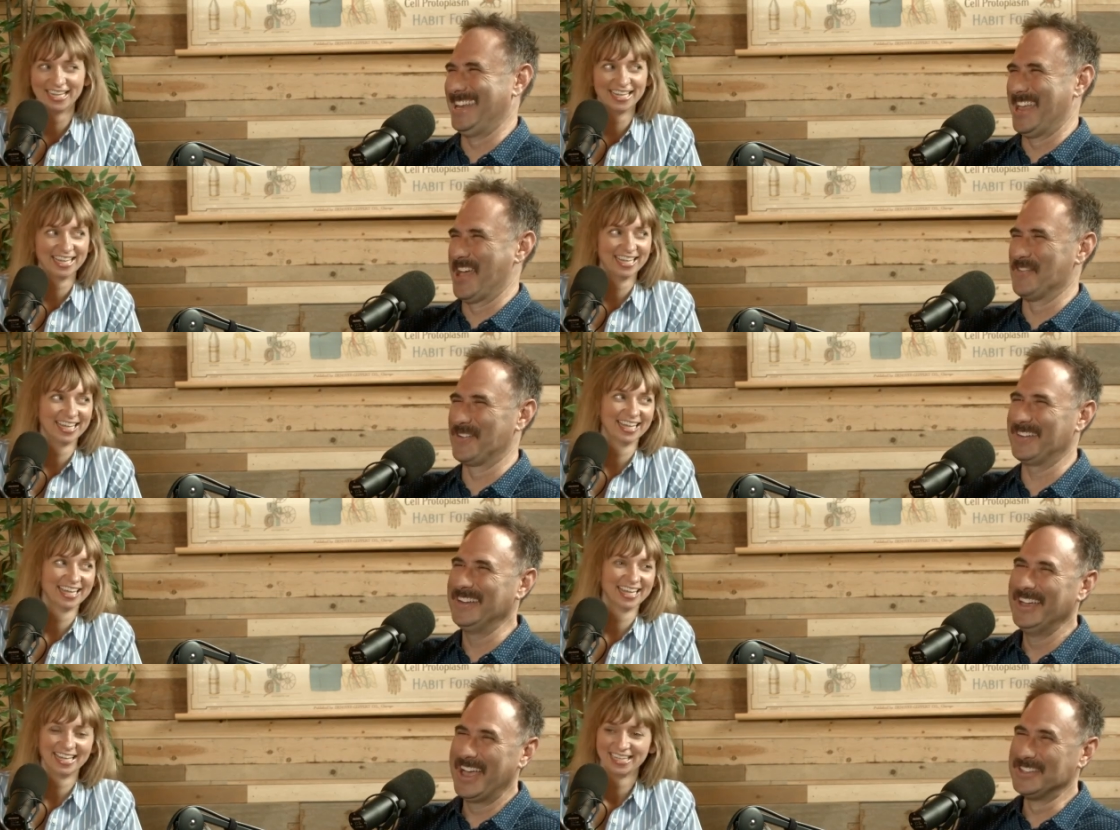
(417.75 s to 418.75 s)
Speaker 1: never.
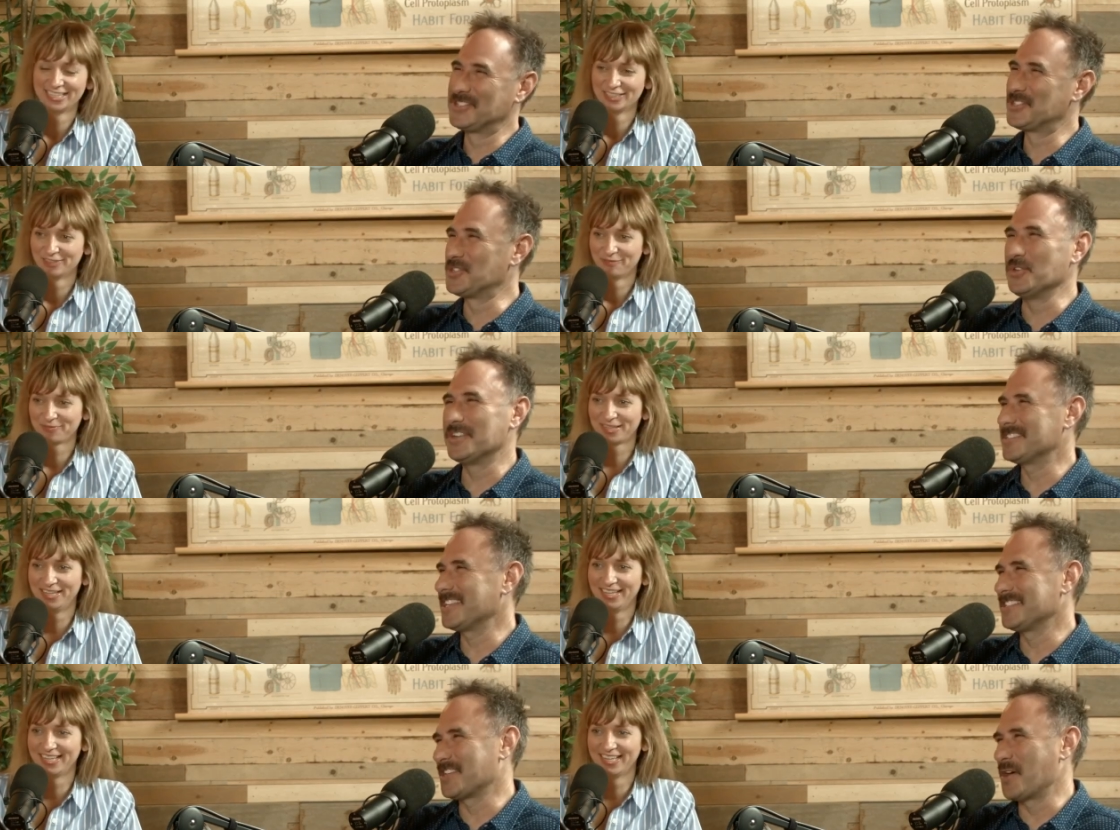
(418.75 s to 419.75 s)
As soon as I
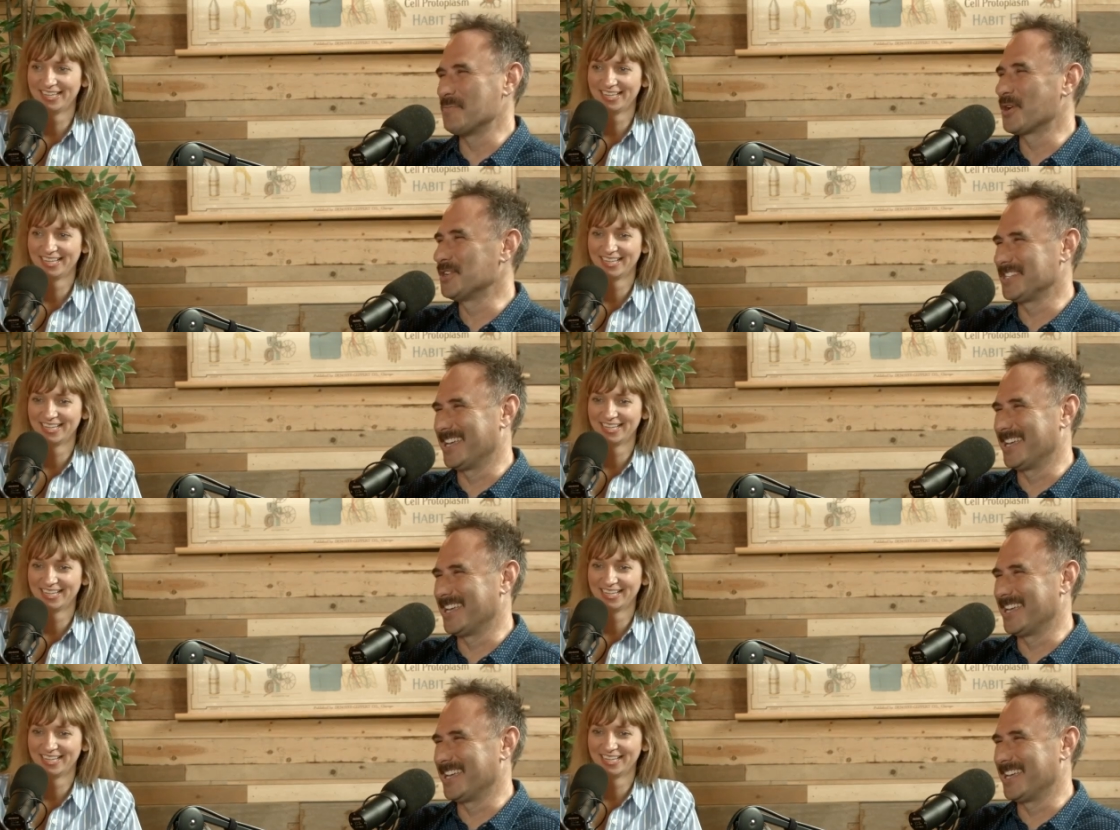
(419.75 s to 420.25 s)
saw him barging